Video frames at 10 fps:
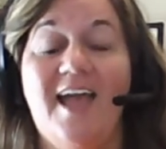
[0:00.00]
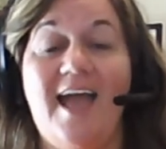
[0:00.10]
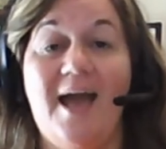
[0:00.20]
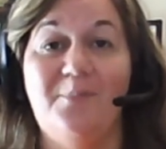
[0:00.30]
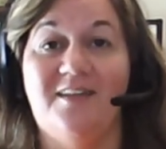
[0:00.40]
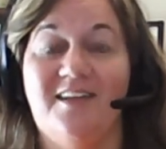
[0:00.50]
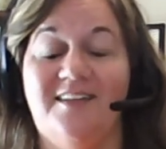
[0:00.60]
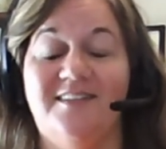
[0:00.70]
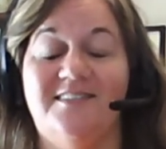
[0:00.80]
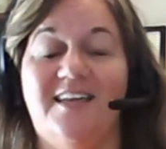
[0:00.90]

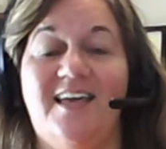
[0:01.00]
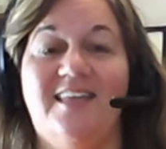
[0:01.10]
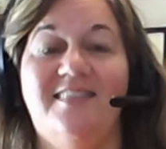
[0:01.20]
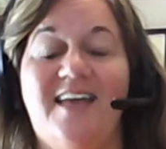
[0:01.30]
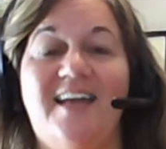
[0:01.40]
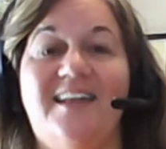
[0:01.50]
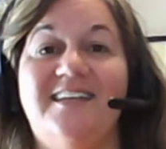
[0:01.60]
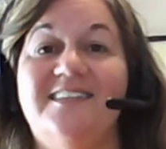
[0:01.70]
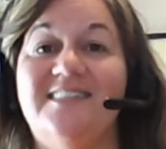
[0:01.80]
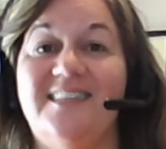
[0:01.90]
applicants, and that
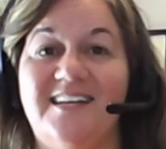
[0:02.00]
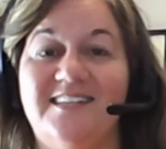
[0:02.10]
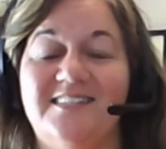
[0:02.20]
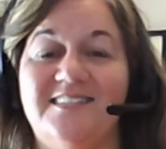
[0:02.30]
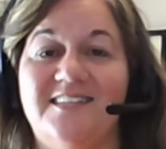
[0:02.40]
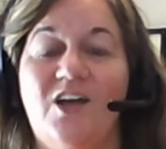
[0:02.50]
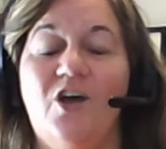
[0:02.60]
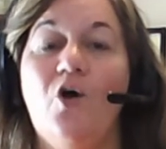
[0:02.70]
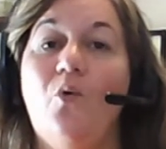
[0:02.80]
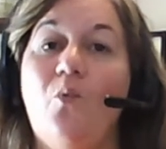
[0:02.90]
is this:
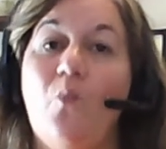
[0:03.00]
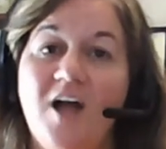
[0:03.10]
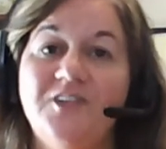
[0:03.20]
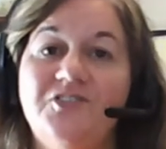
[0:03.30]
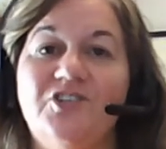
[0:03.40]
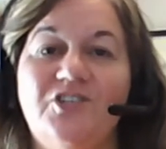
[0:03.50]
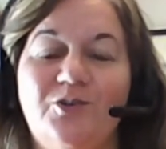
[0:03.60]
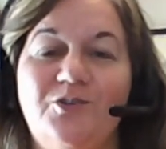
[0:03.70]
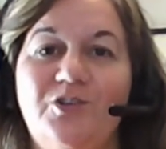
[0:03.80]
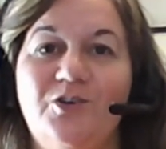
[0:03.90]
watch
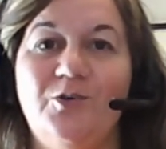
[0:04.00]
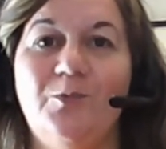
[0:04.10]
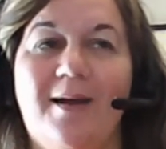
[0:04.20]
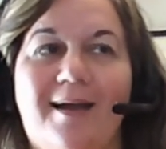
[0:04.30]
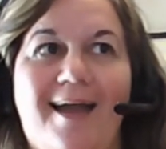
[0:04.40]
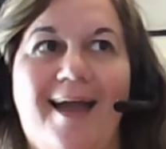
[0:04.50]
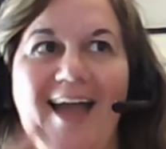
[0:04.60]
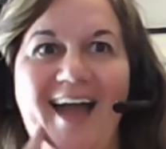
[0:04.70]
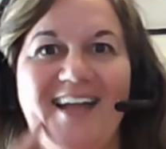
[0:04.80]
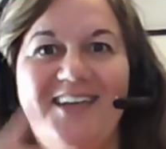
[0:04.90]
YouTube
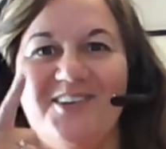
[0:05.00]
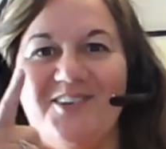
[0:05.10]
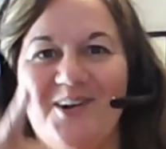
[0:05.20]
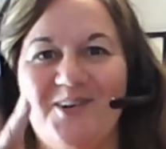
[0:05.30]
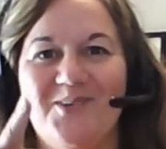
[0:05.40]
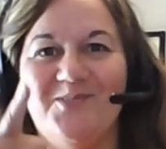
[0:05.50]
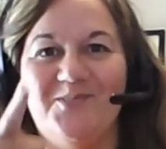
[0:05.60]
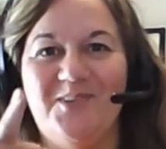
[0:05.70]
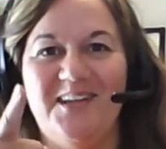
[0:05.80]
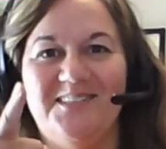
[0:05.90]
at your own
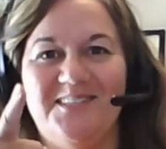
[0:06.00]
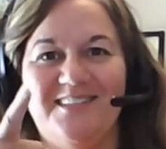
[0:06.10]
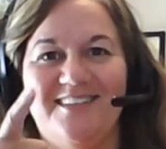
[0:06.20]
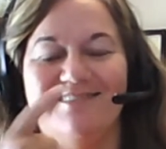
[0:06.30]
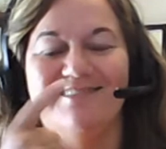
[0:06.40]
risk.